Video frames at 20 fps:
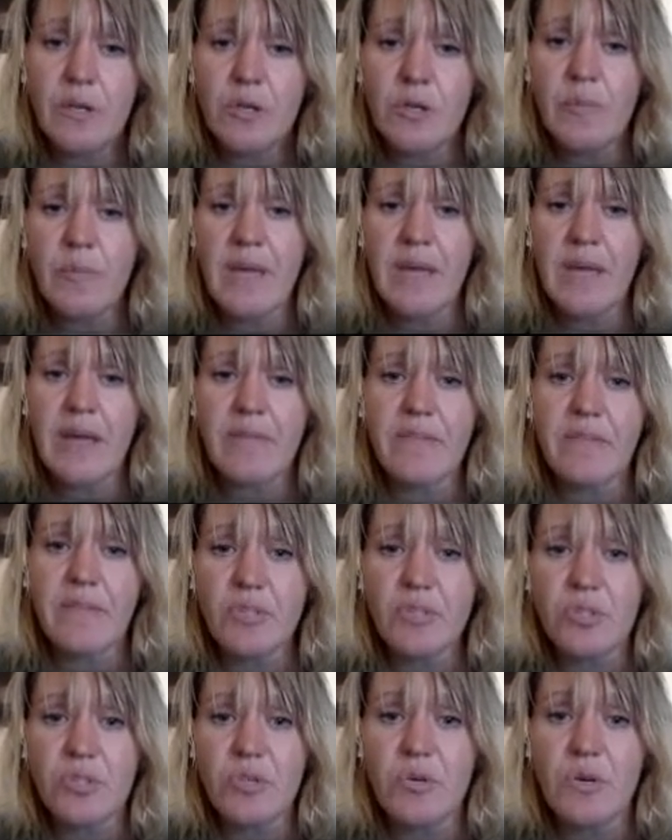You may have
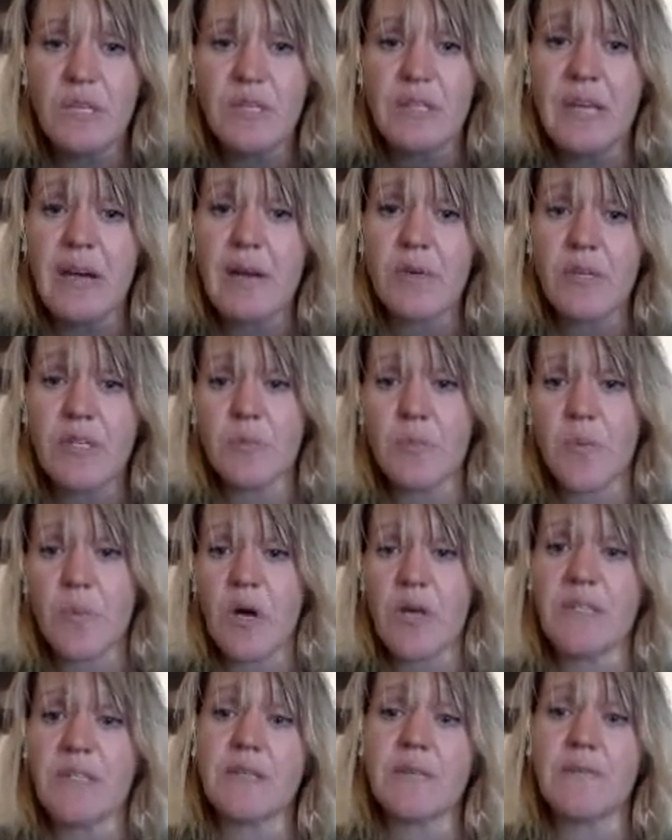a student that
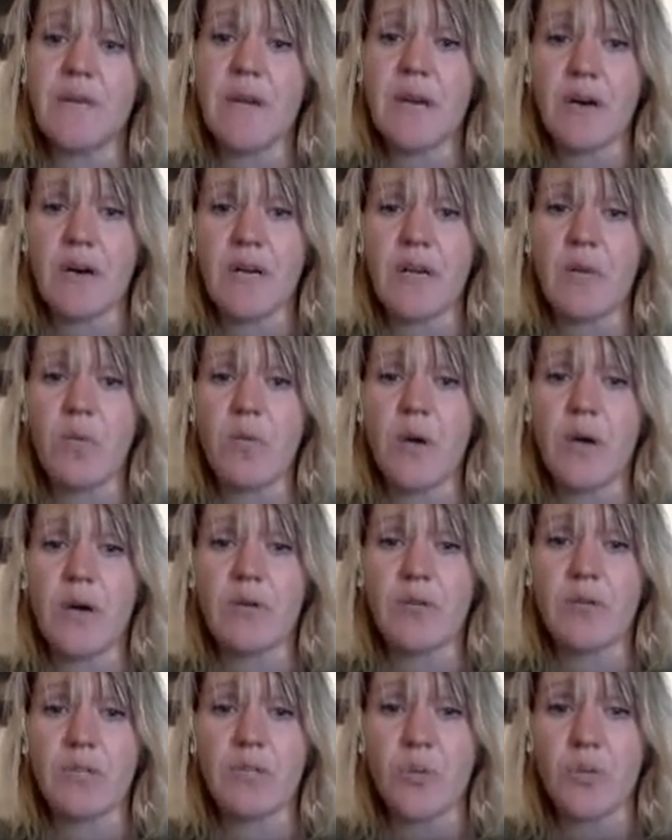responds very
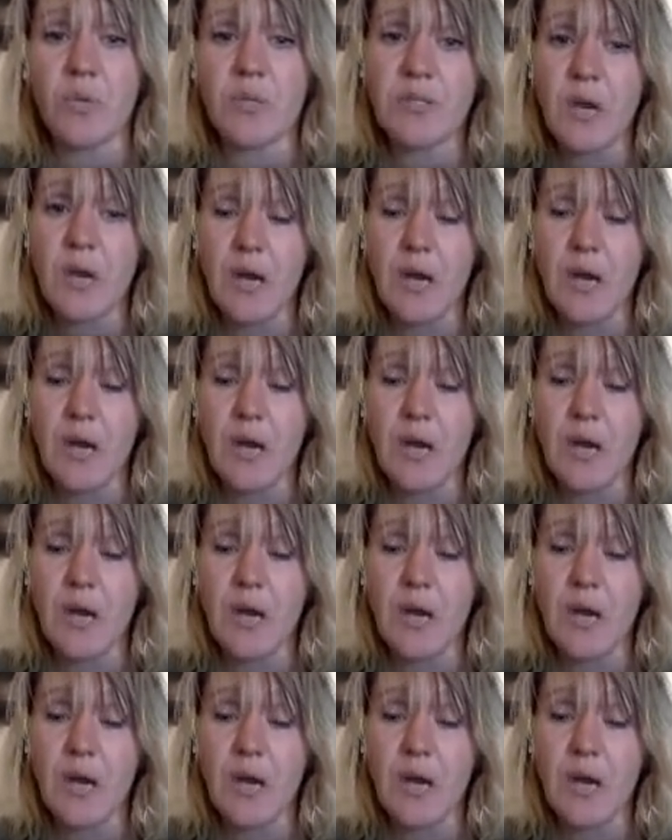well to a